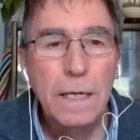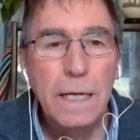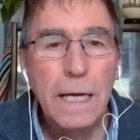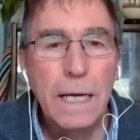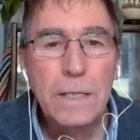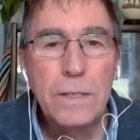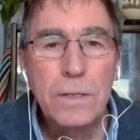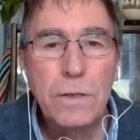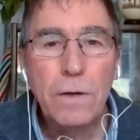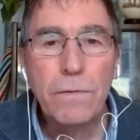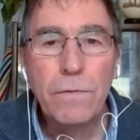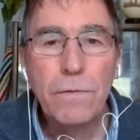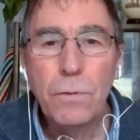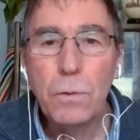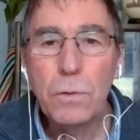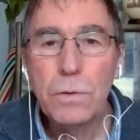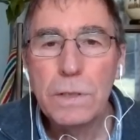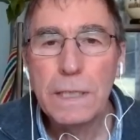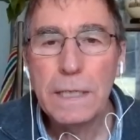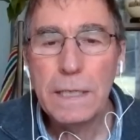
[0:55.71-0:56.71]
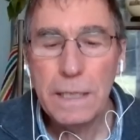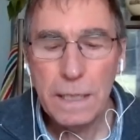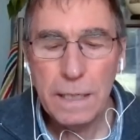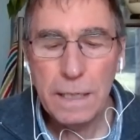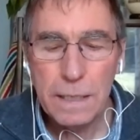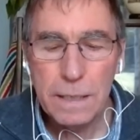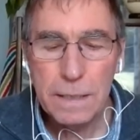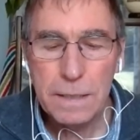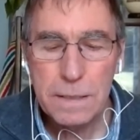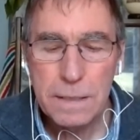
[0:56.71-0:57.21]
And her 40
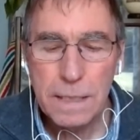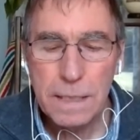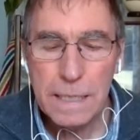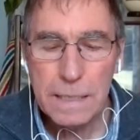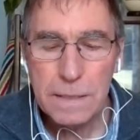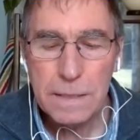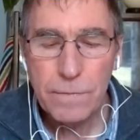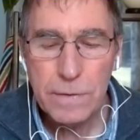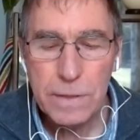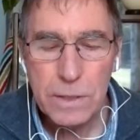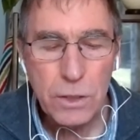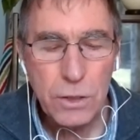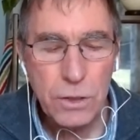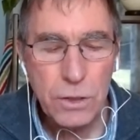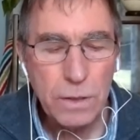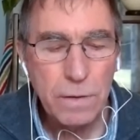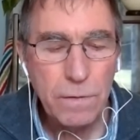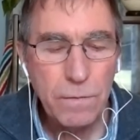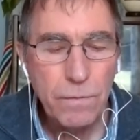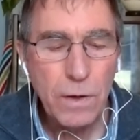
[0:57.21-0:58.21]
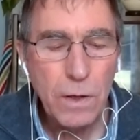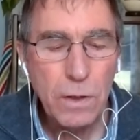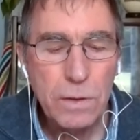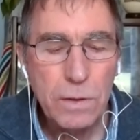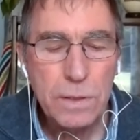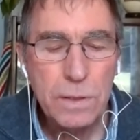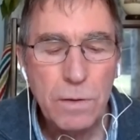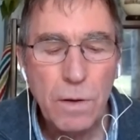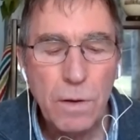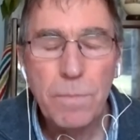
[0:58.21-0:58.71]
years as a physician have
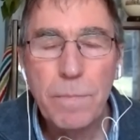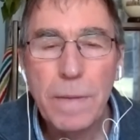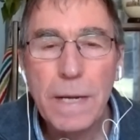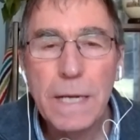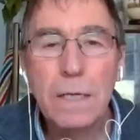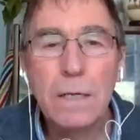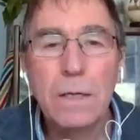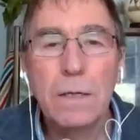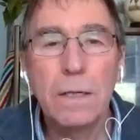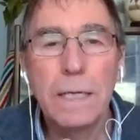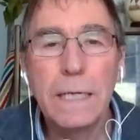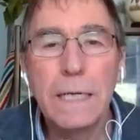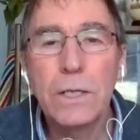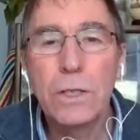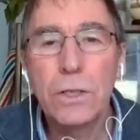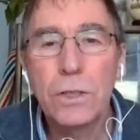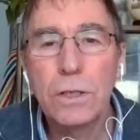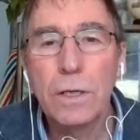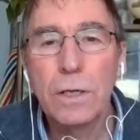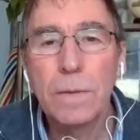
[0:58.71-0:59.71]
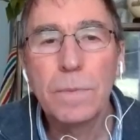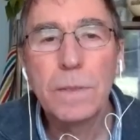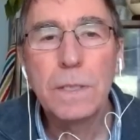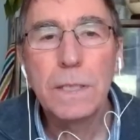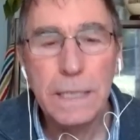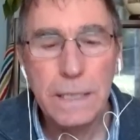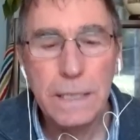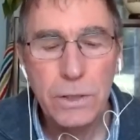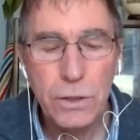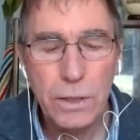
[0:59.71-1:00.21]
focused on medical leadership,
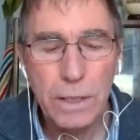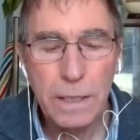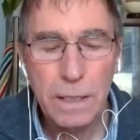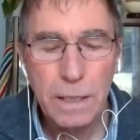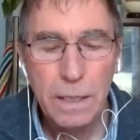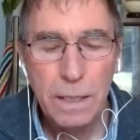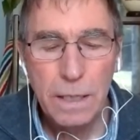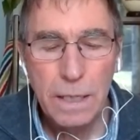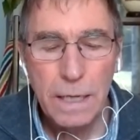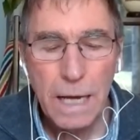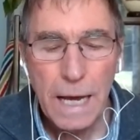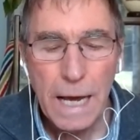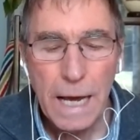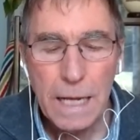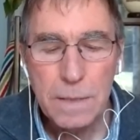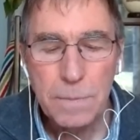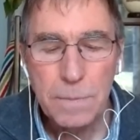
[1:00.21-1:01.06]
teaching, and